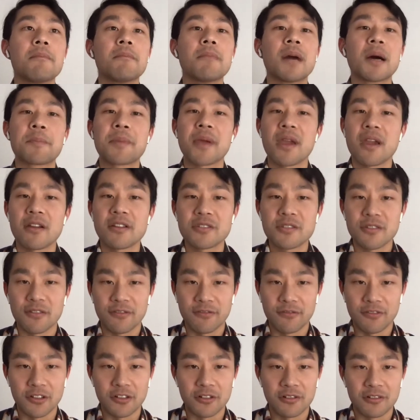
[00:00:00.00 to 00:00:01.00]
my parents were
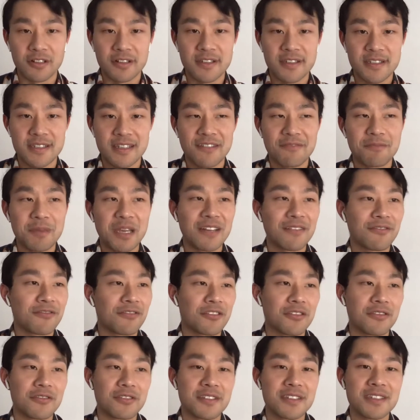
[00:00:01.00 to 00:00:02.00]
fruiterers. They've been
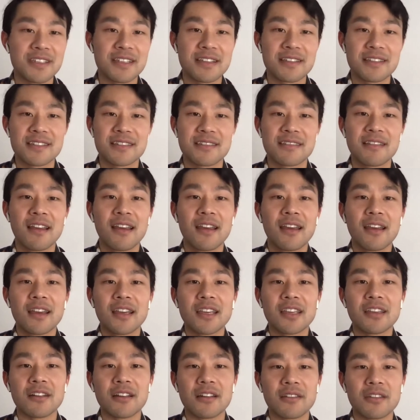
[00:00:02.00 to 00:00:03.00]
fruiterers since,
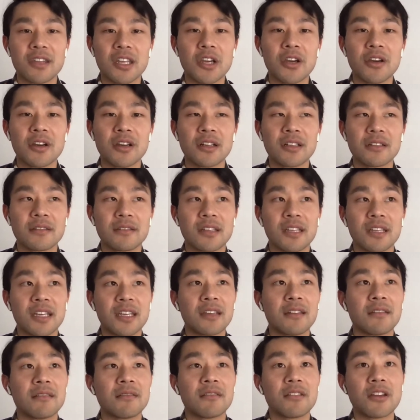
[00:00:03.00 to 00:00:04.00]
you know, the
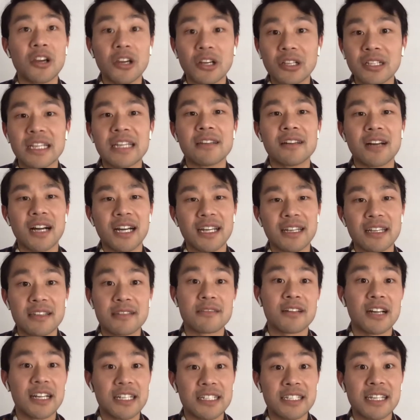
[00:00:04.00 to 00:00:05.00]
early
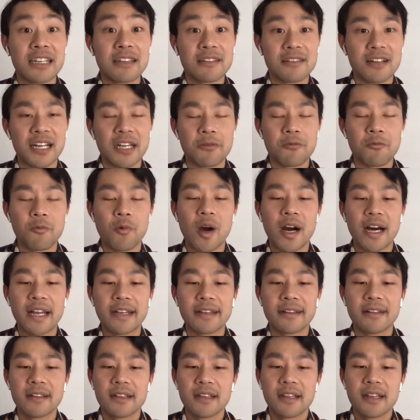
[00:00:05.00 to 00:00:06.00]
90s,
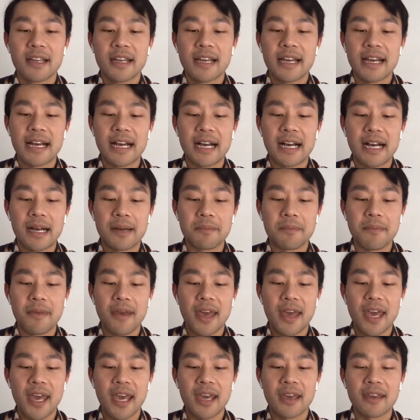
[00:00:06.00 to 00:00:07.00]
1991.
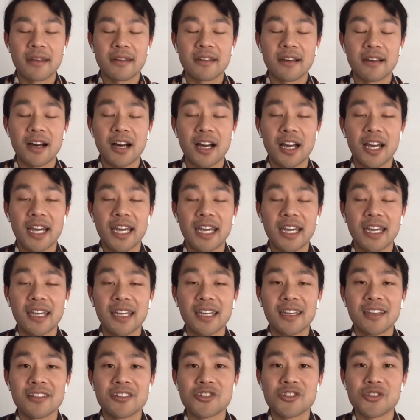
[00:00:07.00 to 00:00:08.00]
And
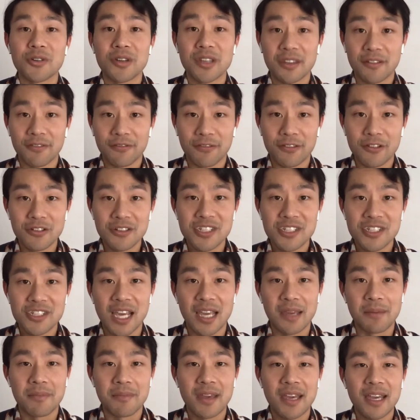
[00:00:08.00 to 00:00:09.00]
I joined the fruit
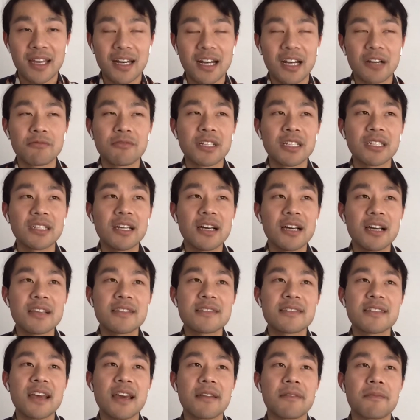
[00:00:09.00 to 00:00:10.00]
team. And I
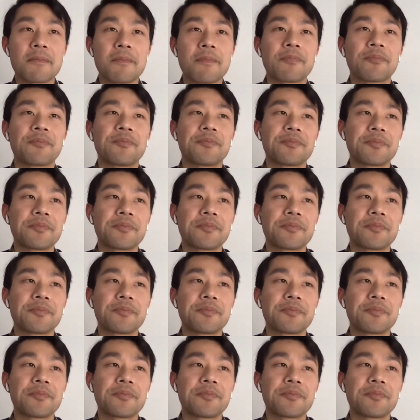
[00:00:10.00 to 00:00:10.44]
realized that